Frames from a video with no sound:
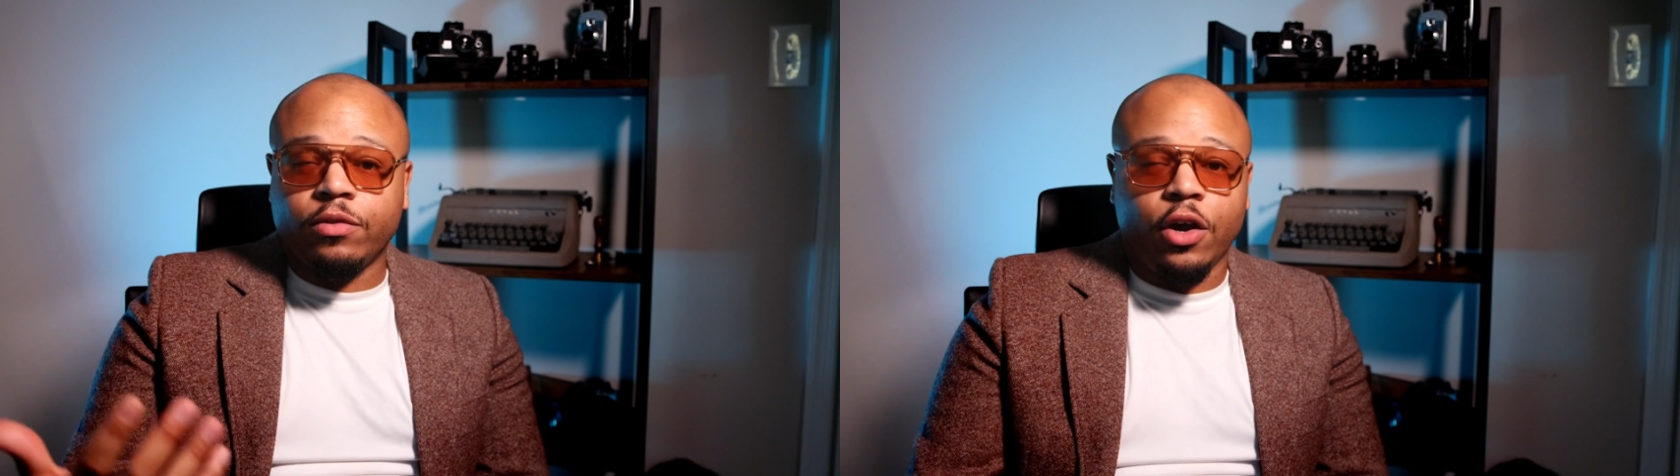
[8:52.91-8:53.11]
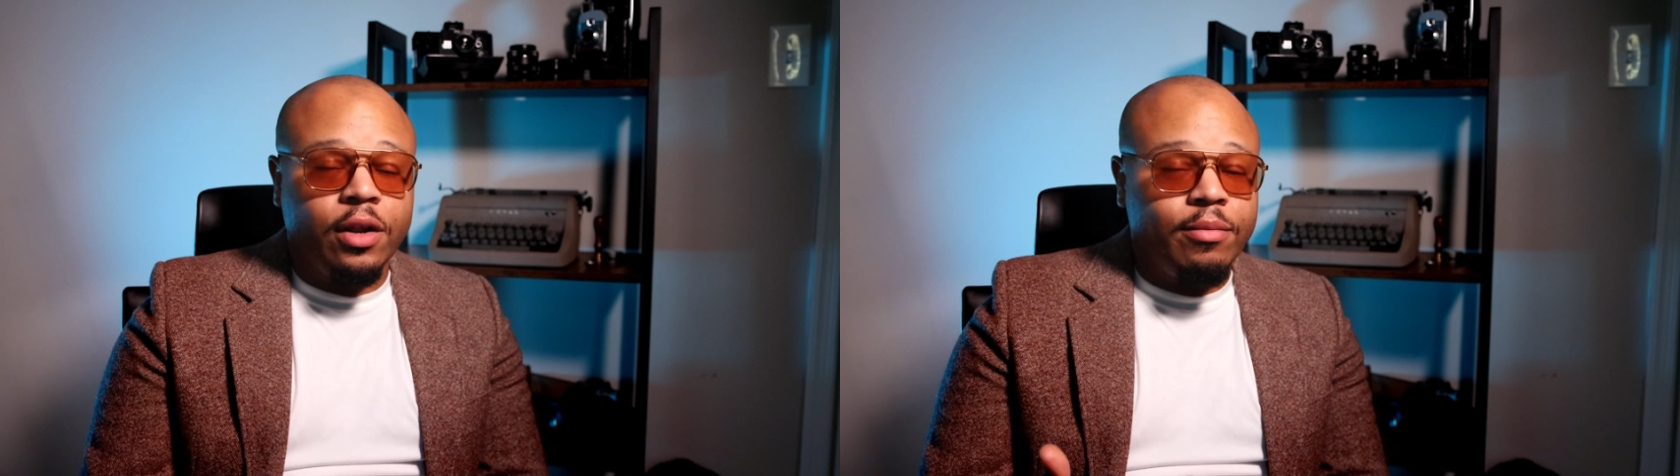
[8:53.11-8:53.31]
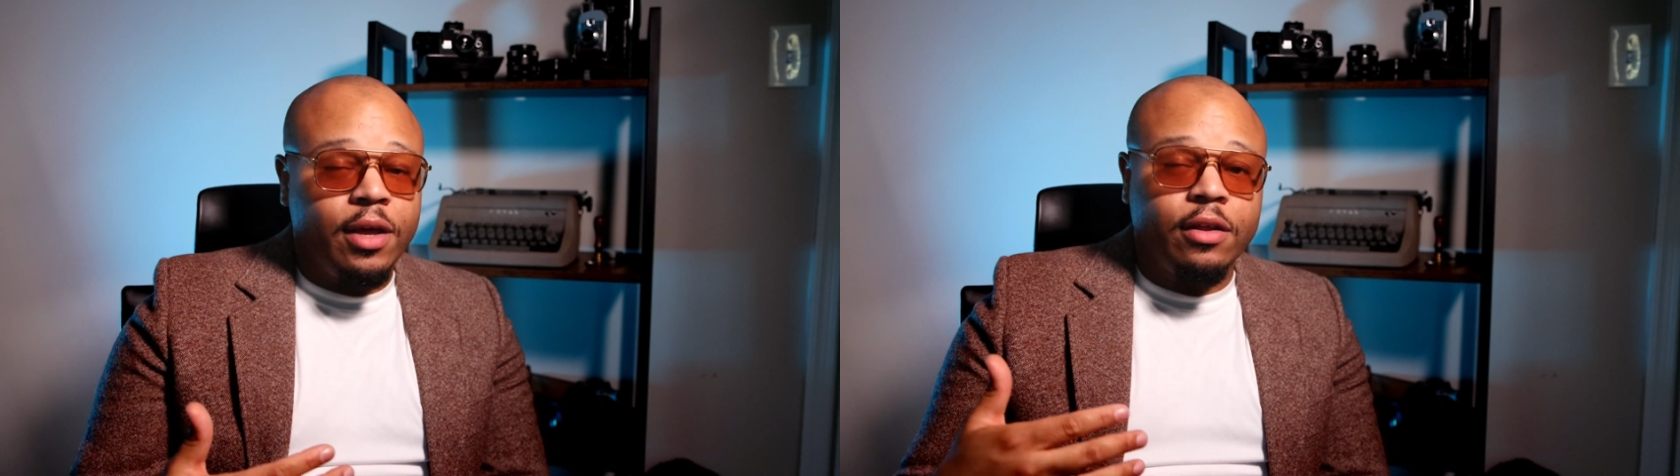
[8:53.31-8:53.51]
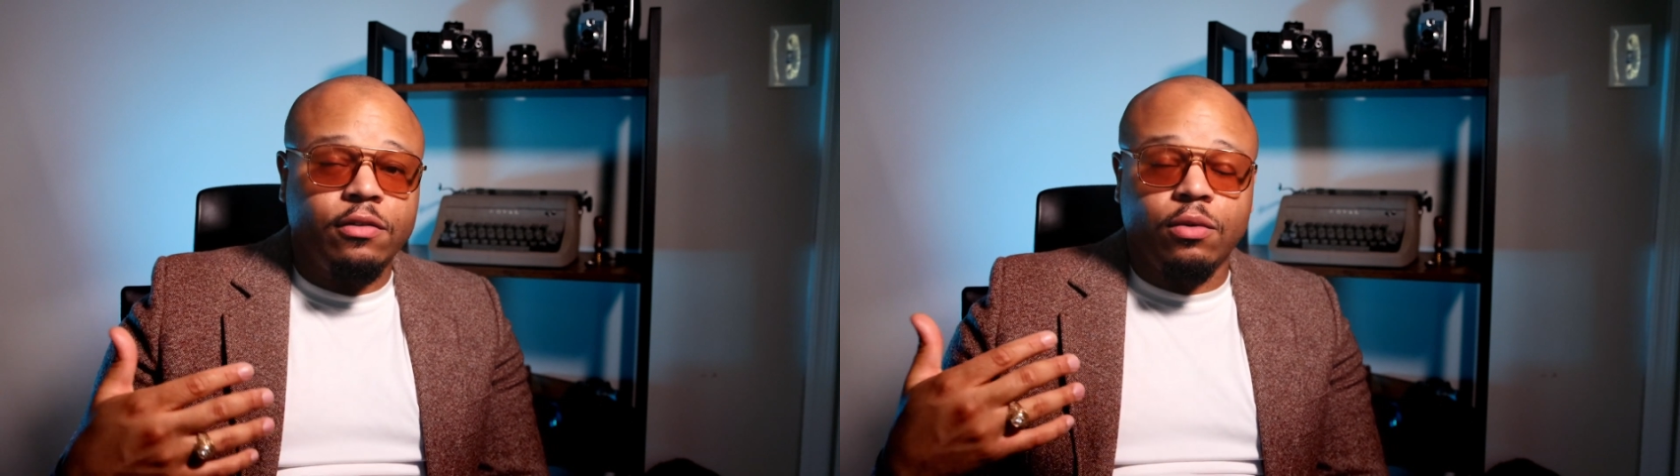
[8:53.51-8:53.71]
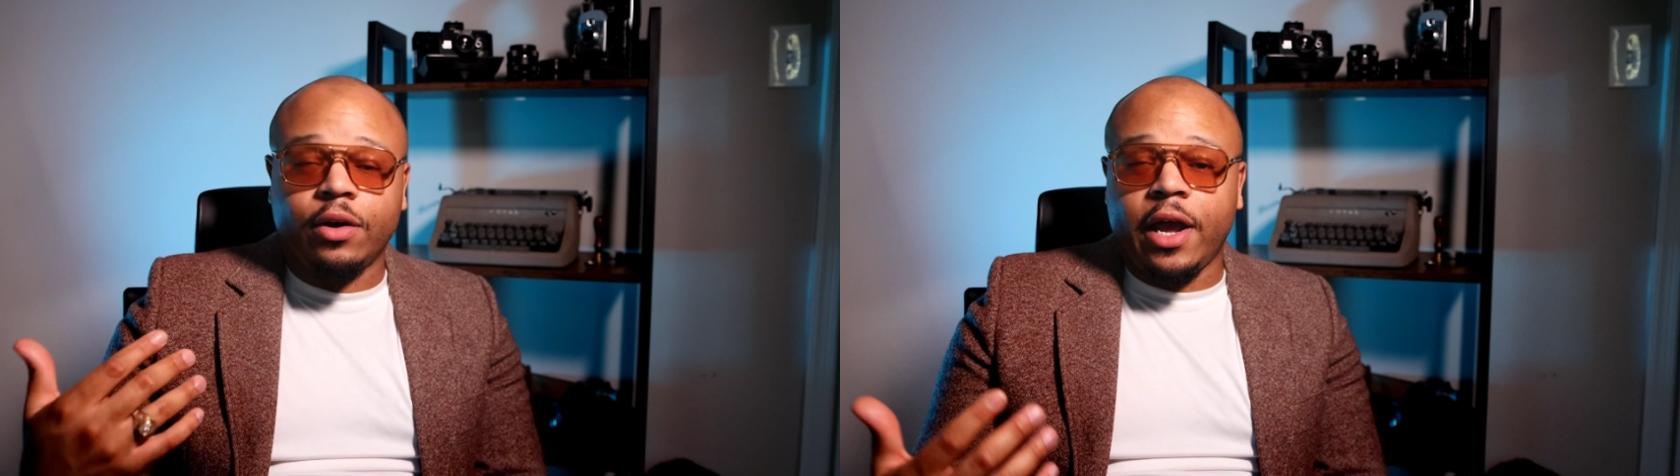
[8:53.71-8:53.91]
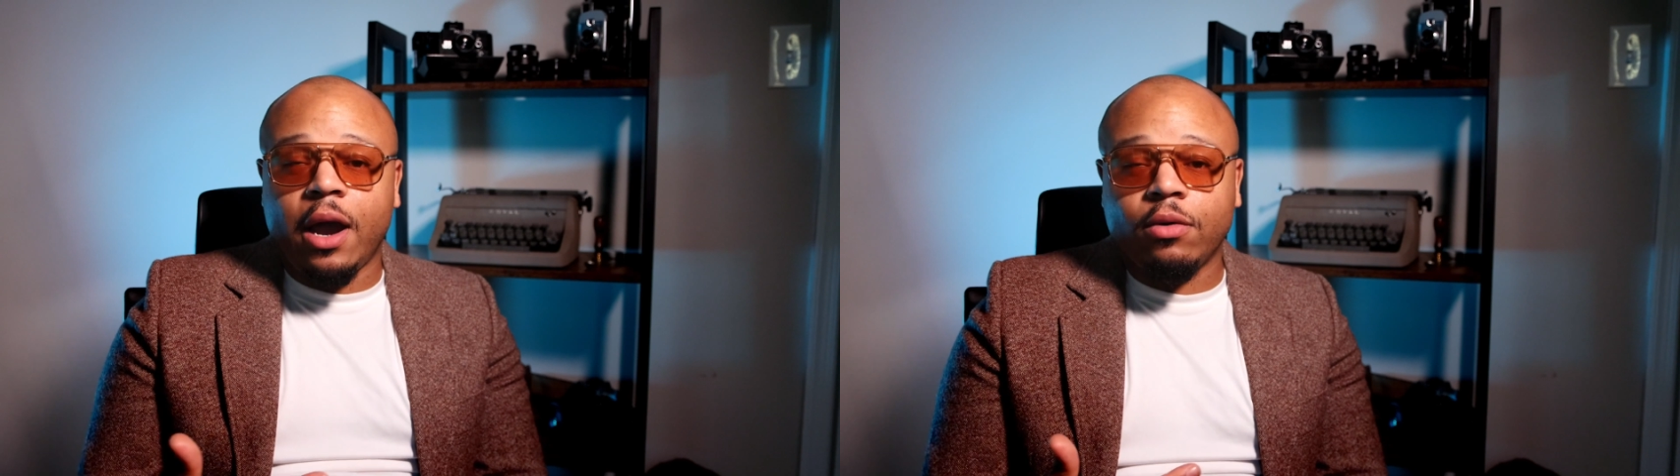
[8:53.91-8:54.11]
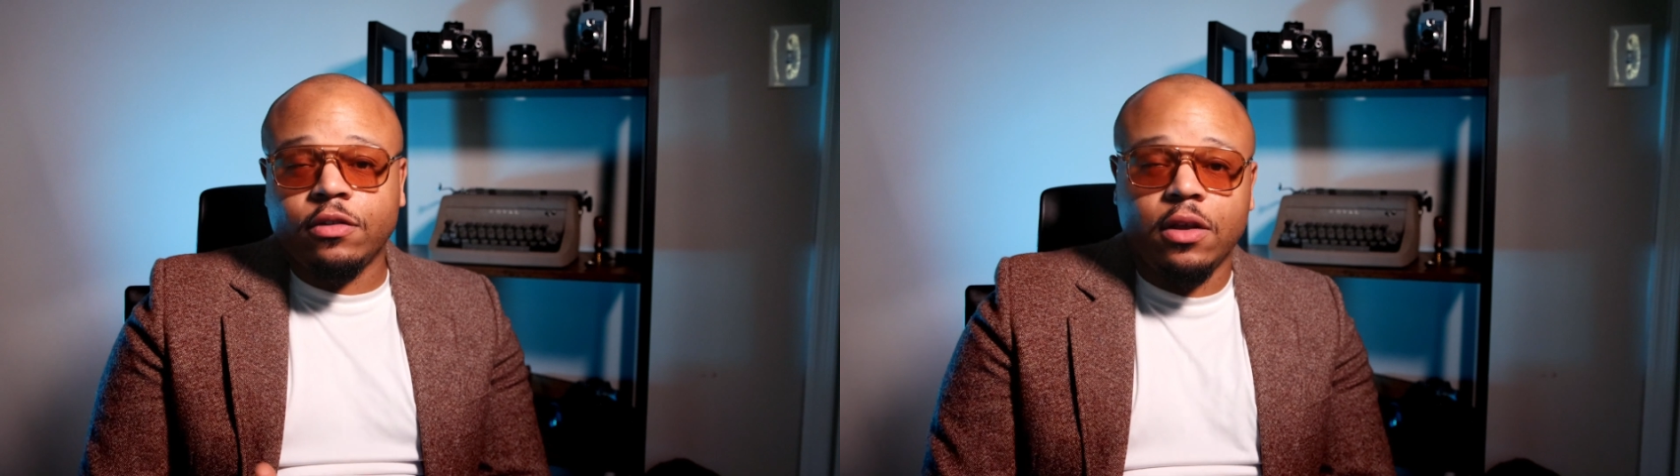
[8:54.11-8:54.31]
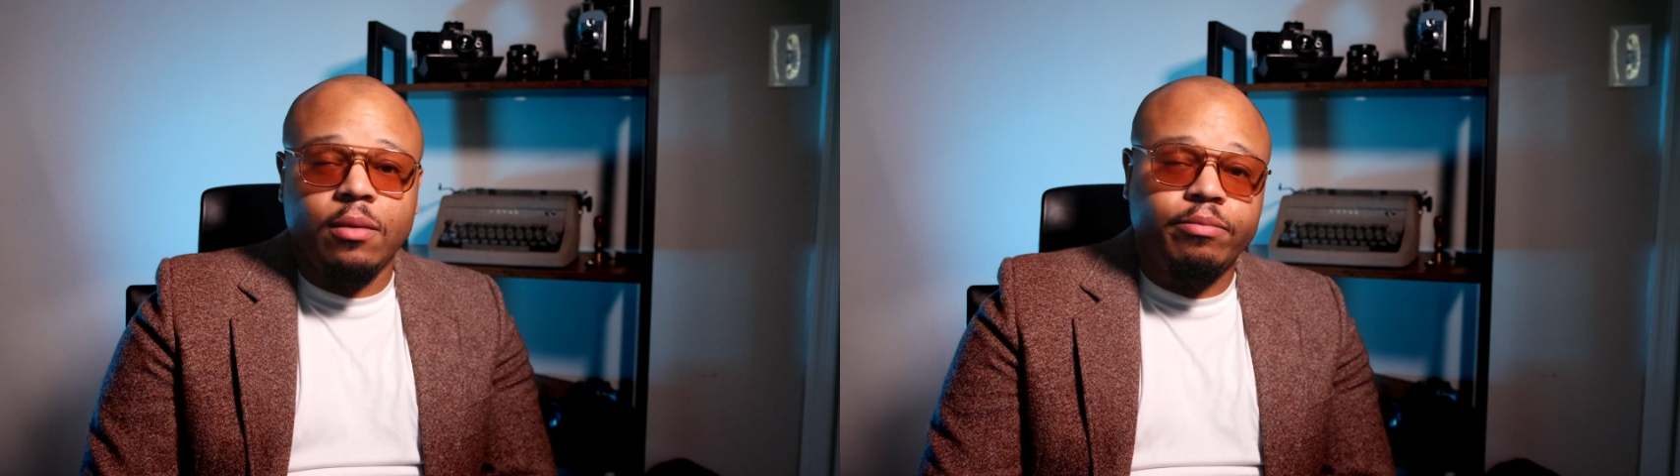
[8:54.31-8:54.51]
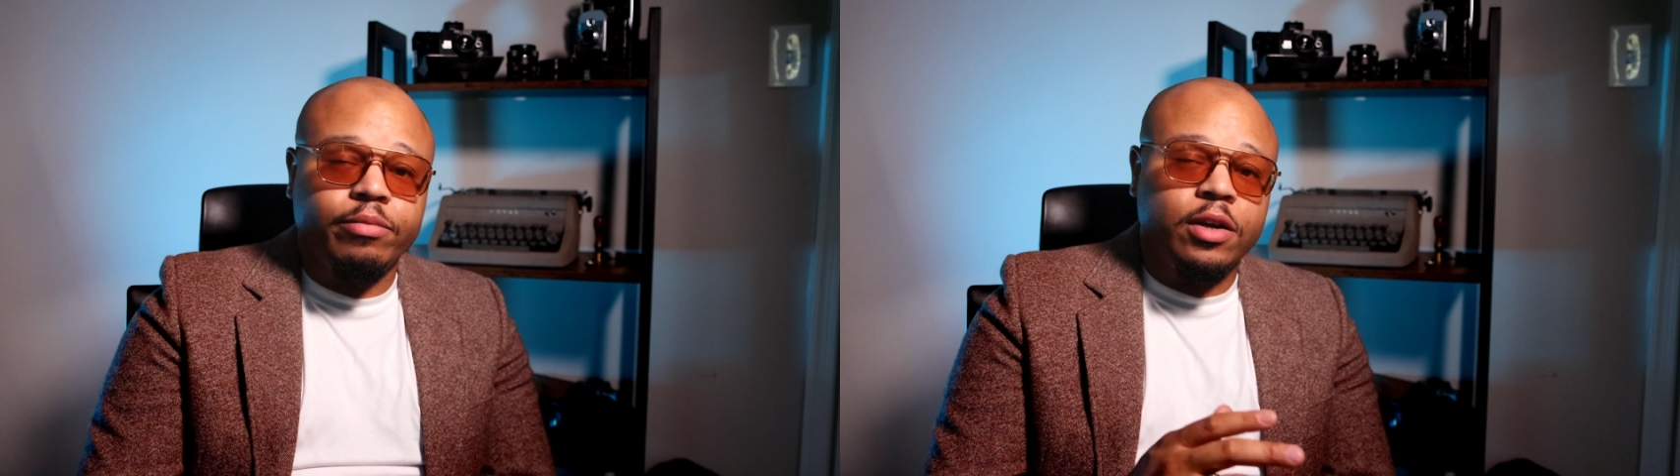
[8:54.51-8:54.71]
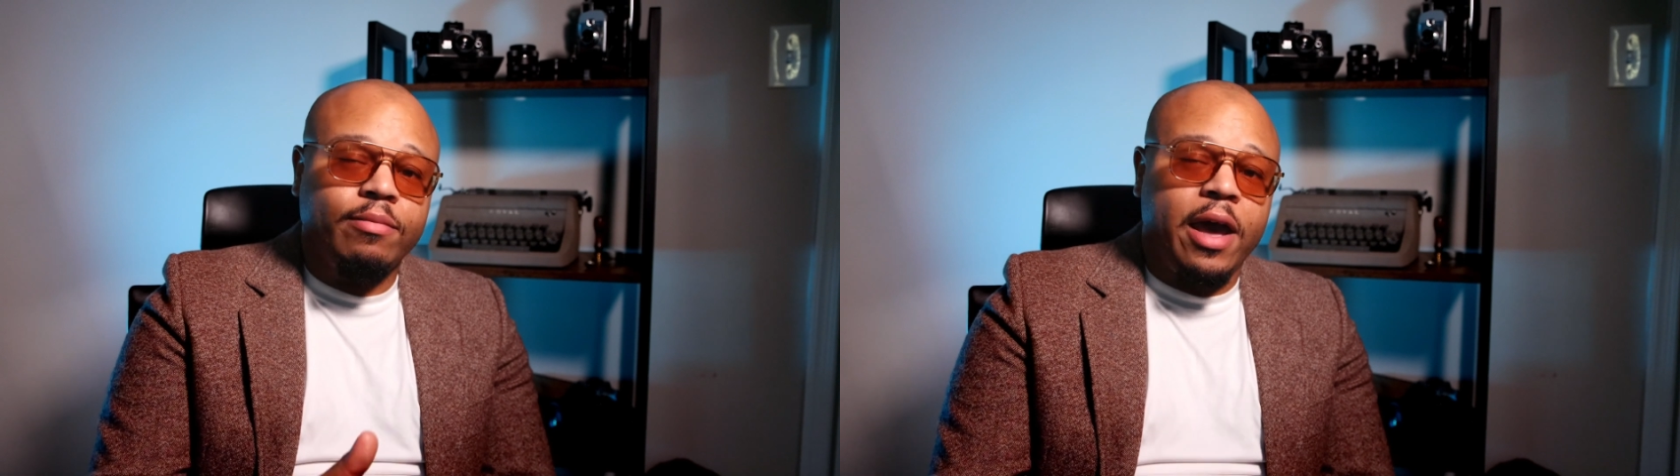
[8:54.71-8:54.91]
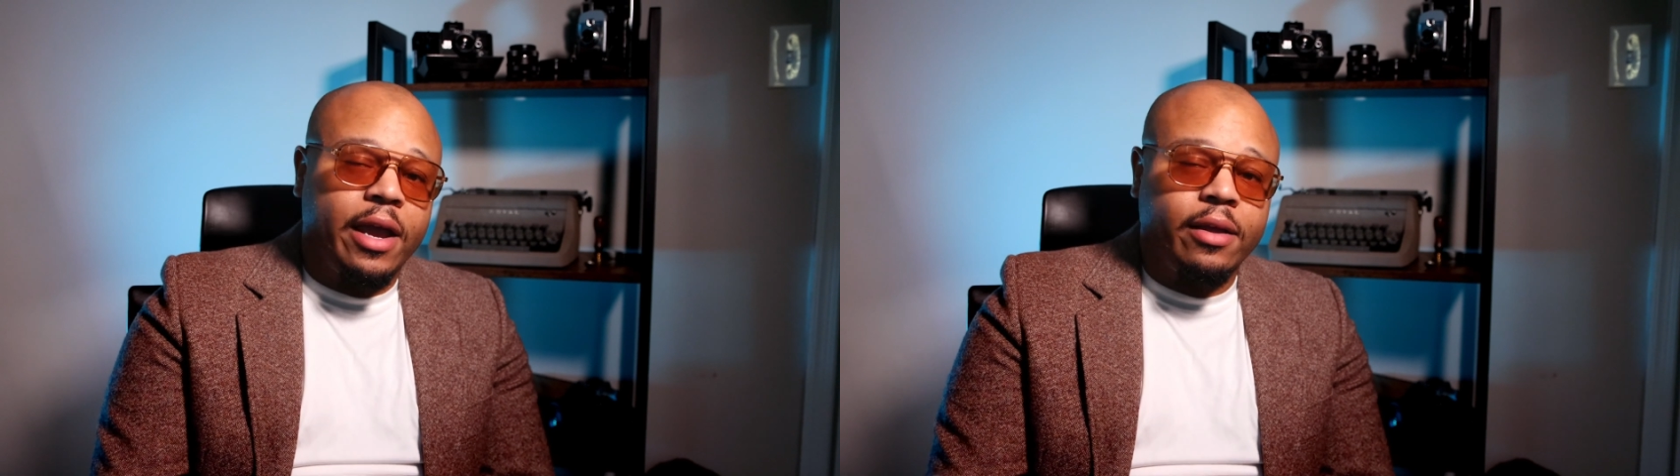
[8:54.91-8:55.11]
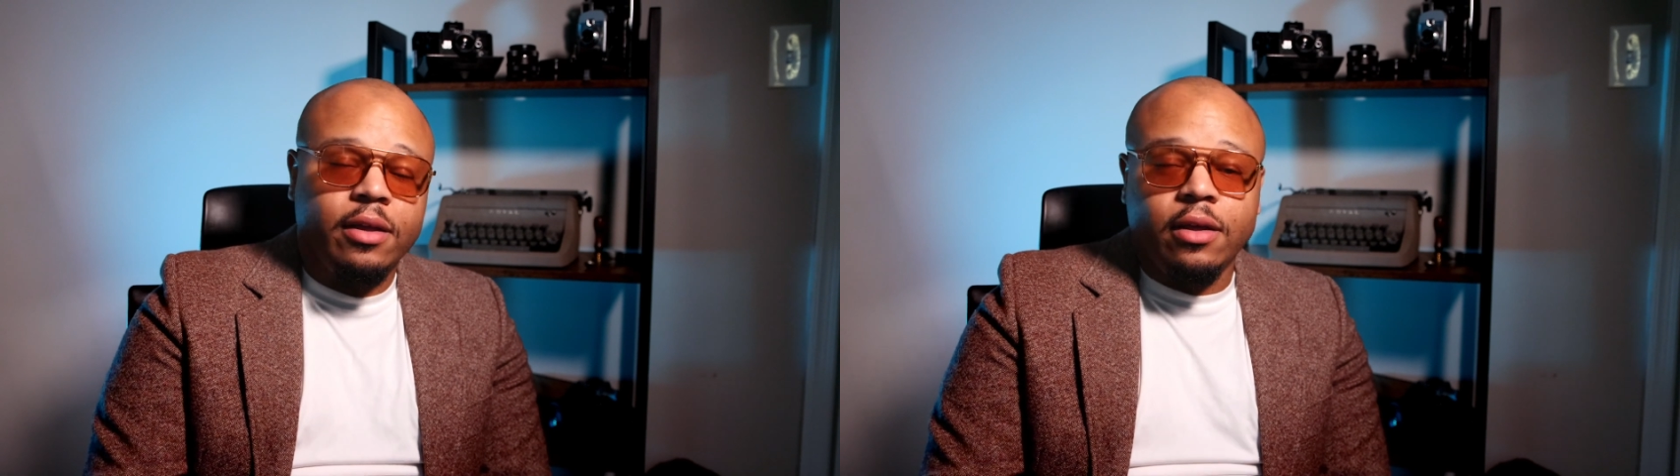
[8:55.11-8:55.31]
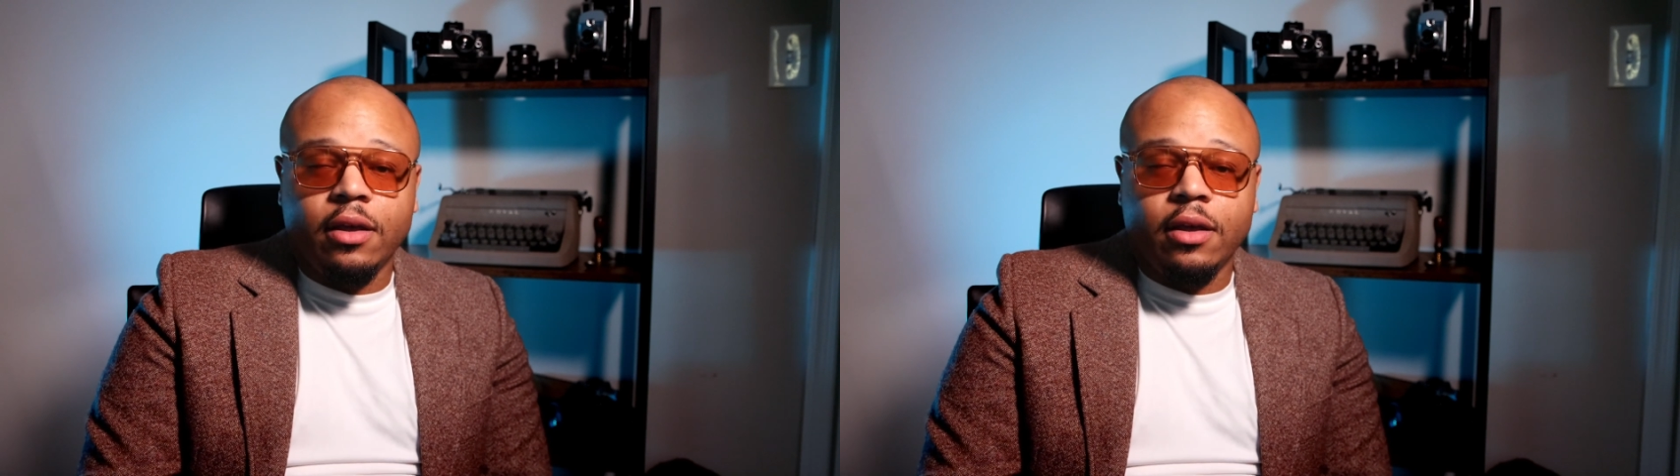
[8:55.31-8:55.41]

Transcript: 30 minutes or an hour or something, put it back